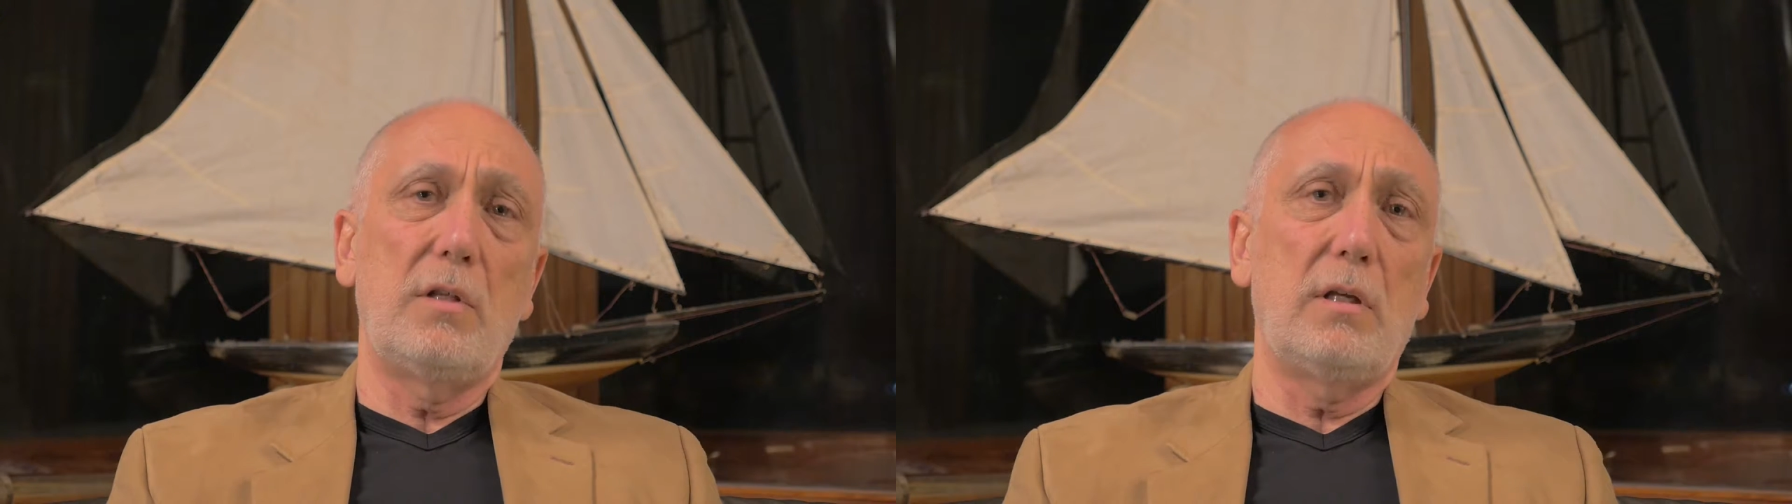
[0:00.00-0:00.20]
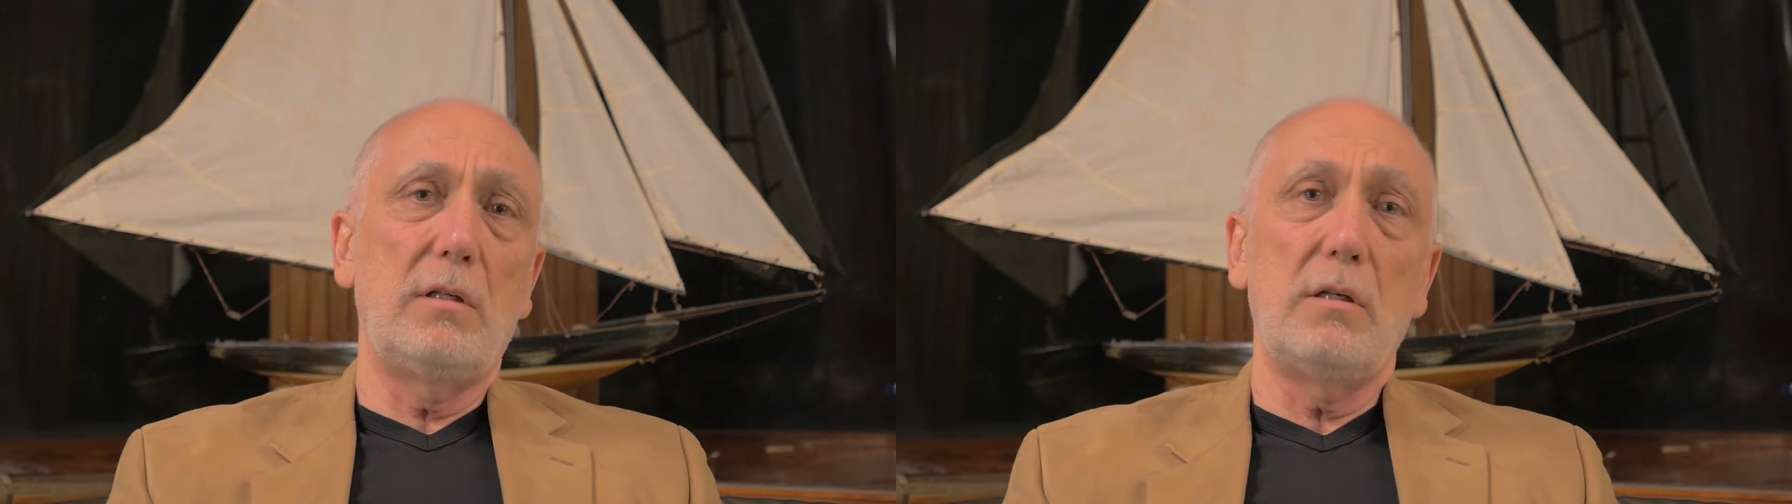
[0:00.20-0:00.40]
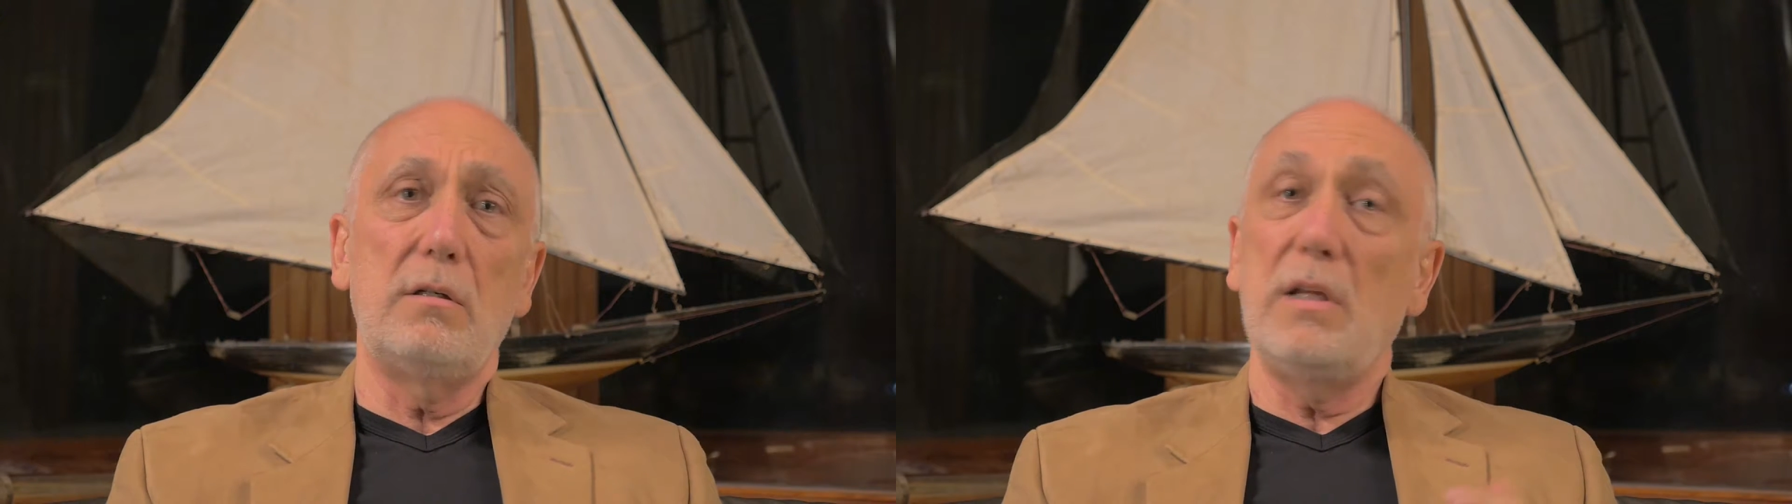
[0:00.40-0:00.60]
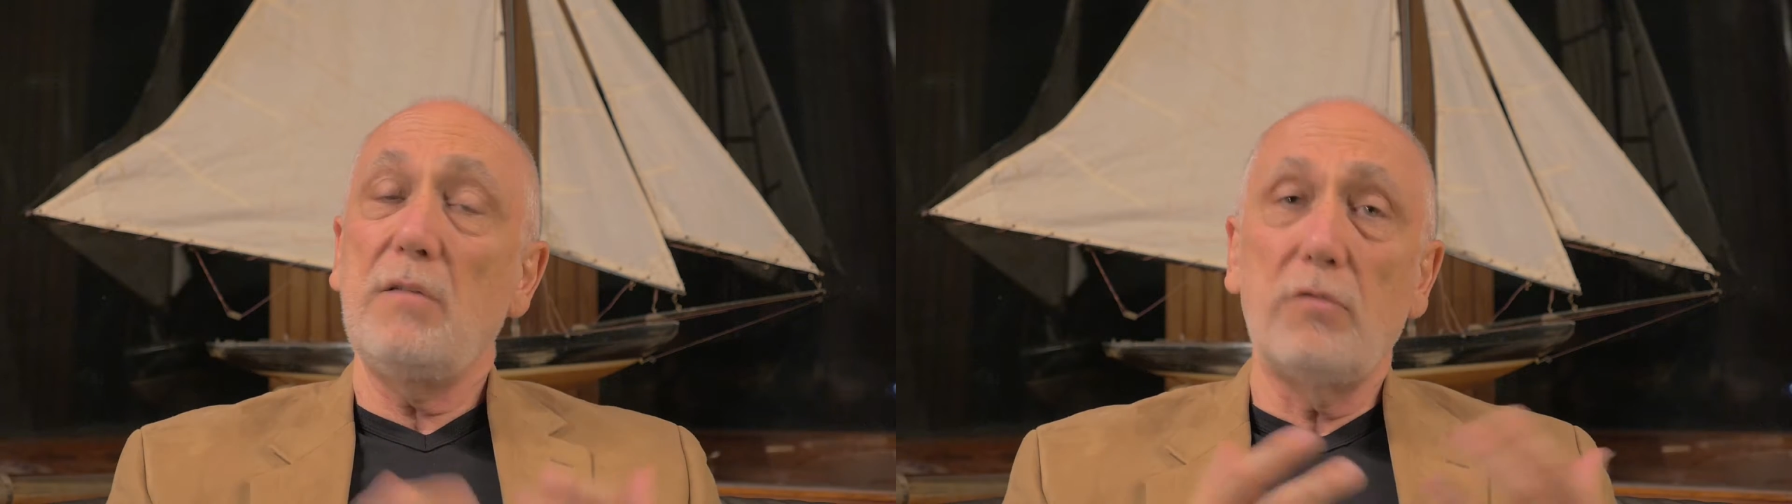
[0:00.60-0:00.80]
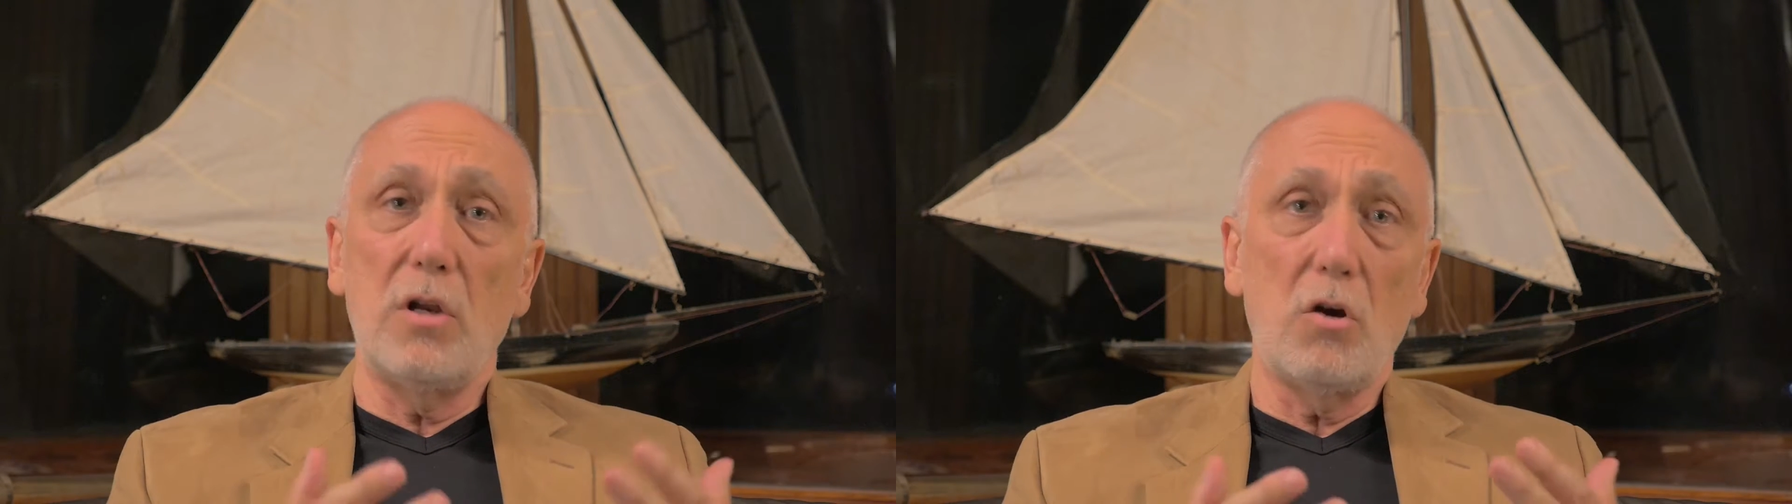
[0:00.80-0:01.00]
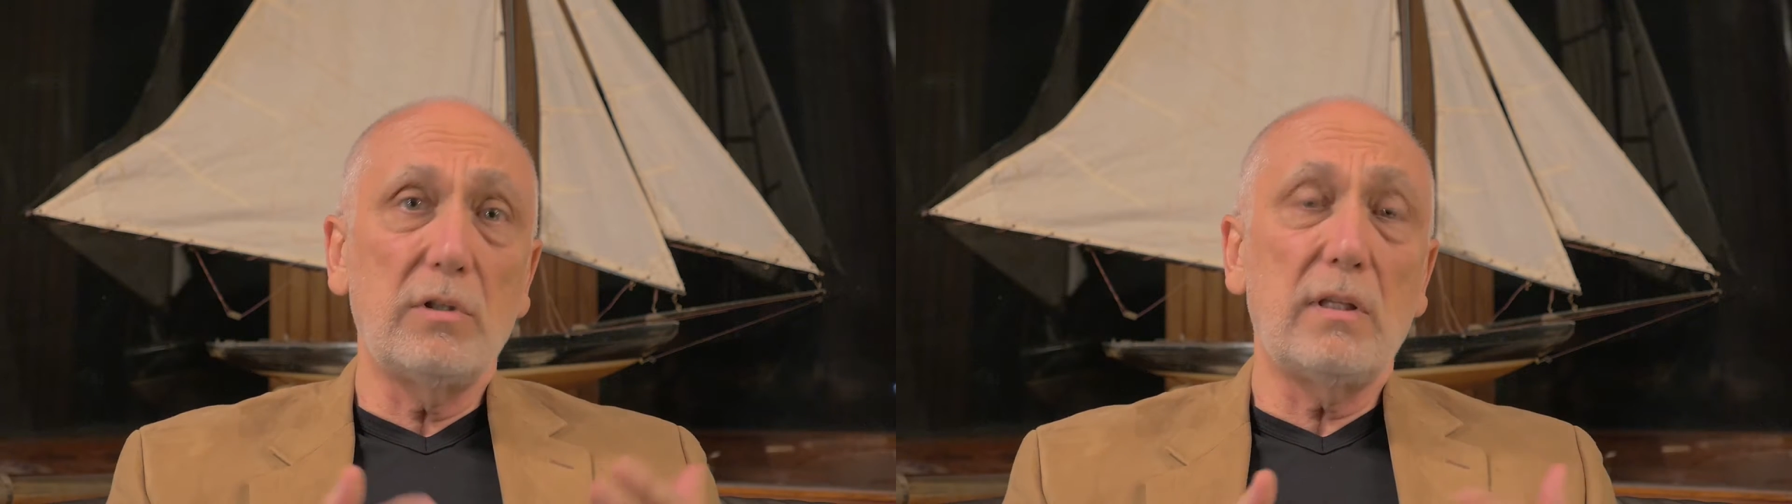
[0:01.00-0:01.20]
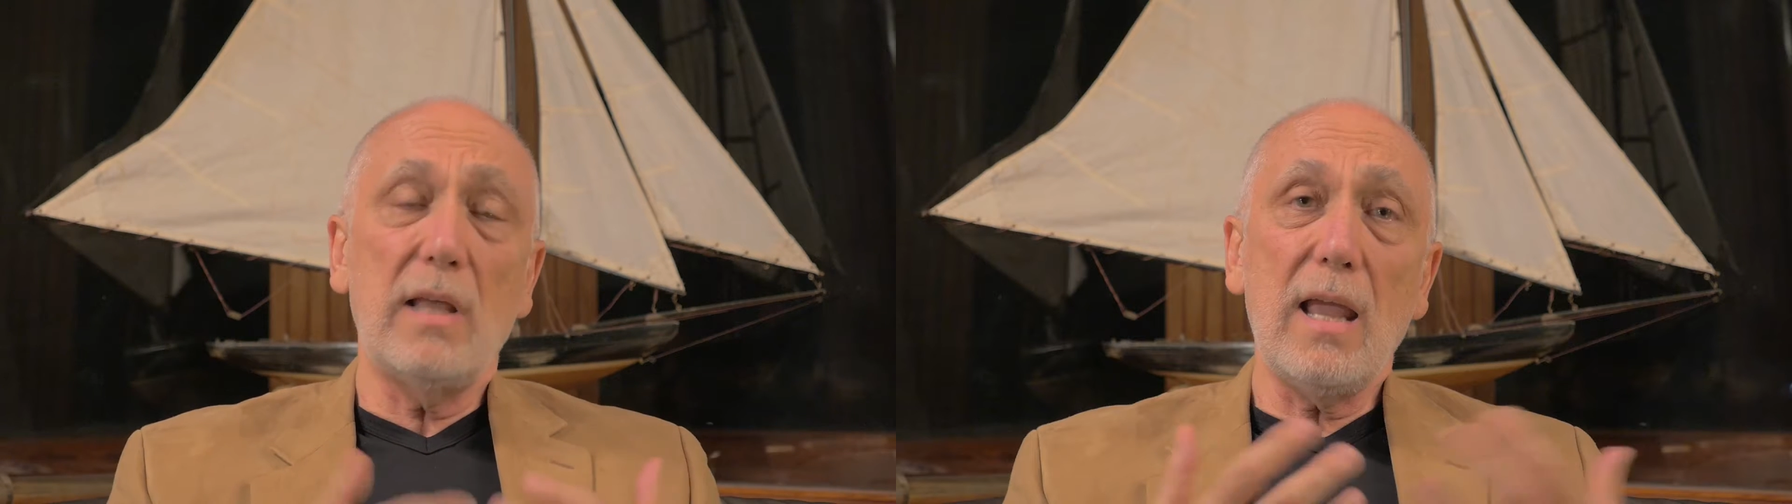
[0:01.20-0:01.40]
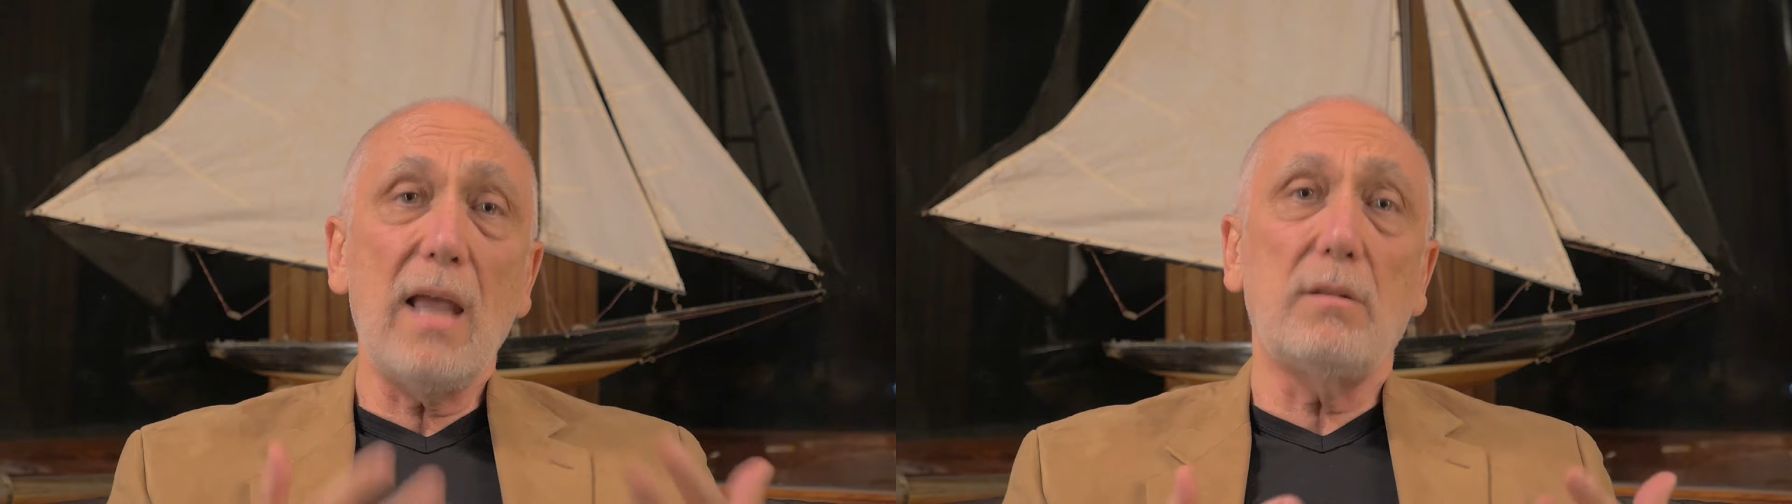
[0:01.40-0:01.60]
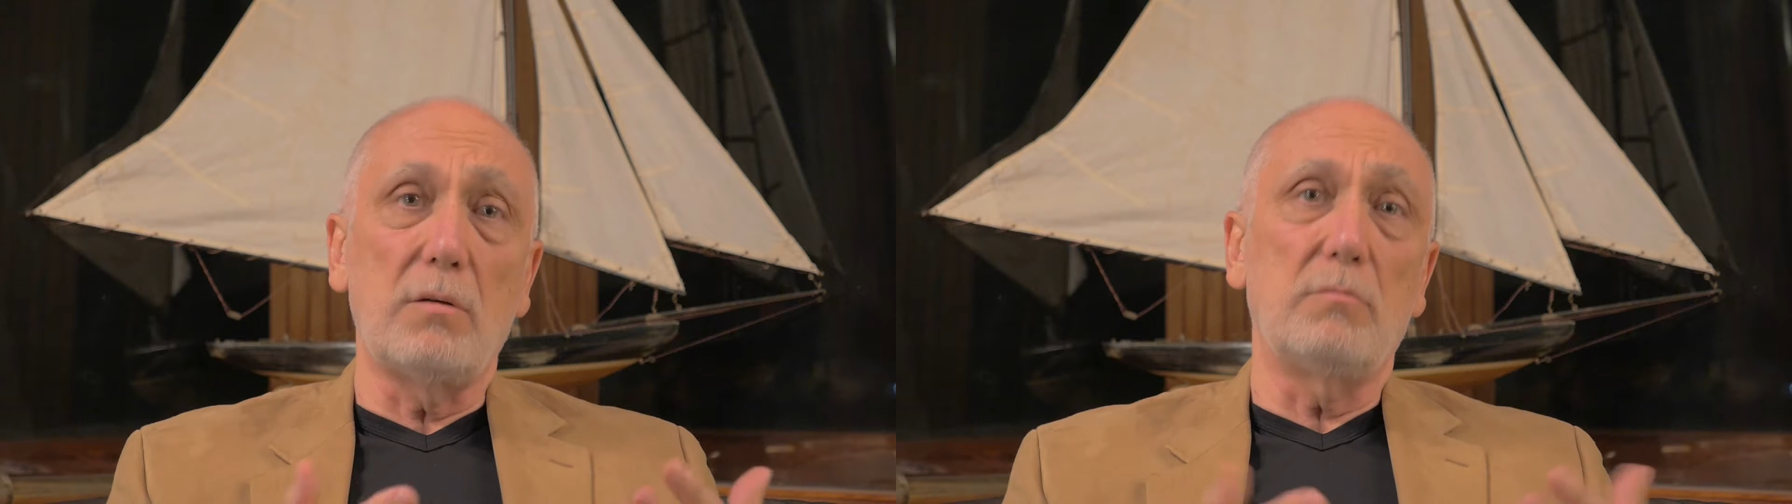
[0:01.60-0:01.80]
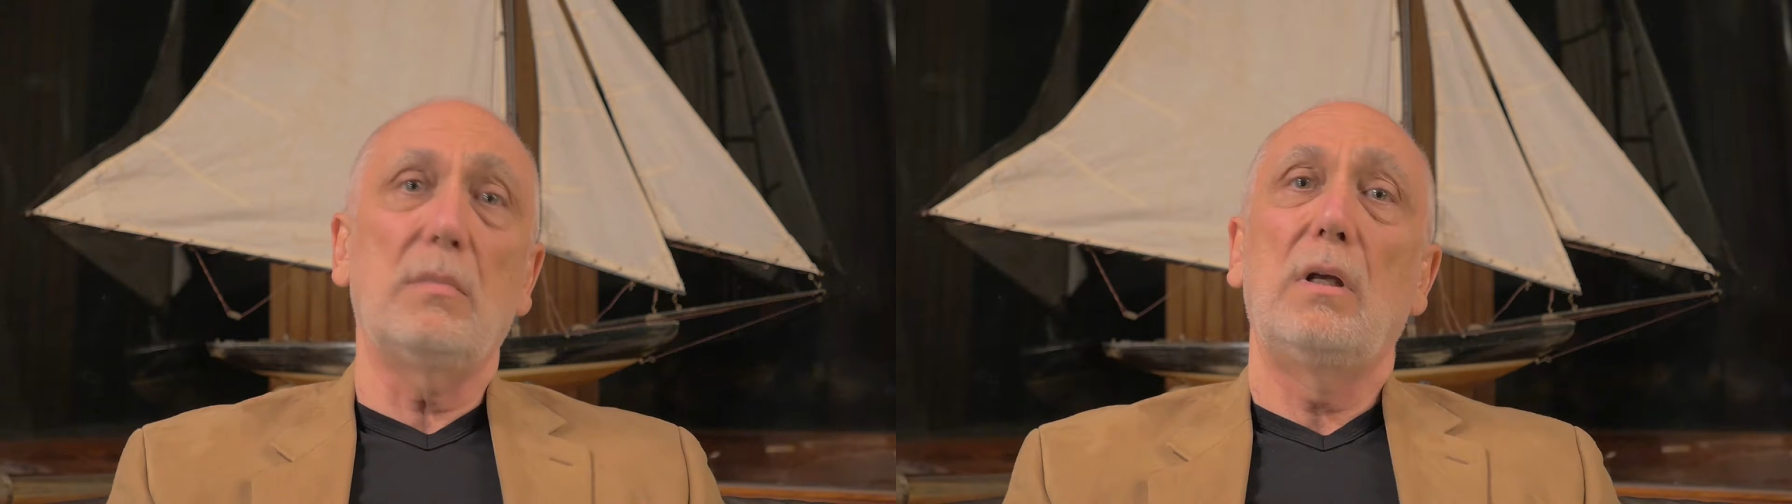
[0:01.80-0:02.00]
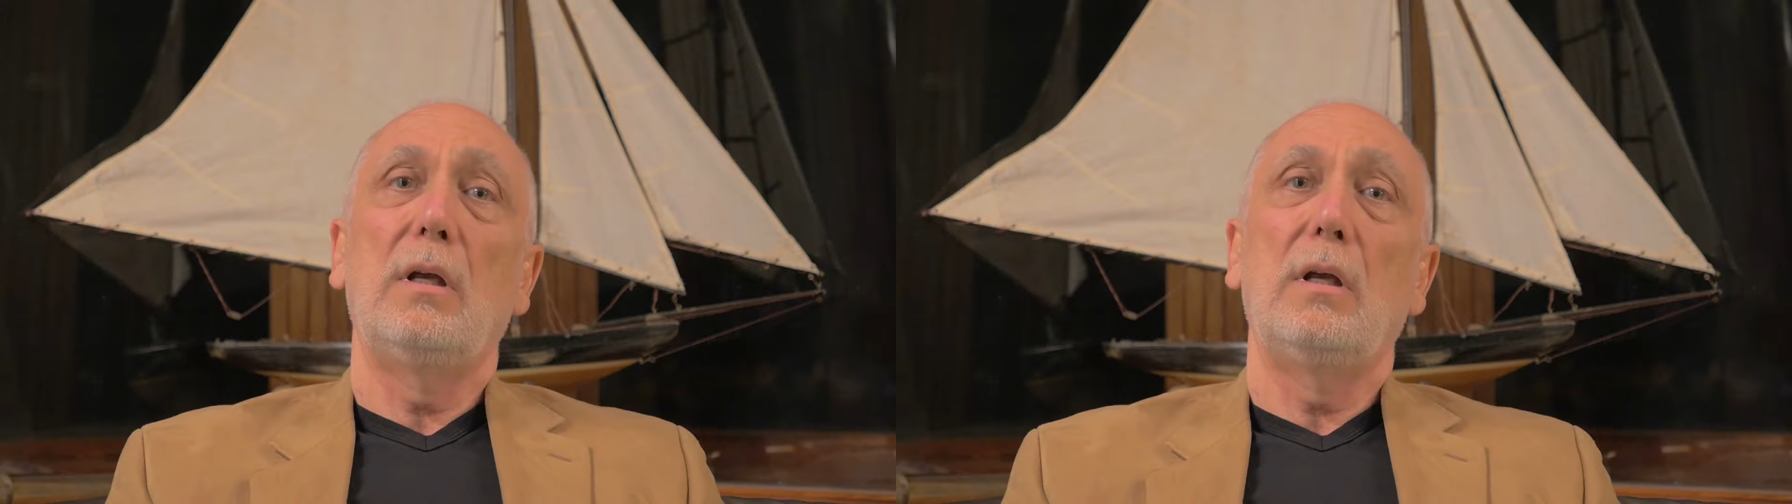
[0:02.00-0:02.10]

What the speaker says: They didn't even know that they had them.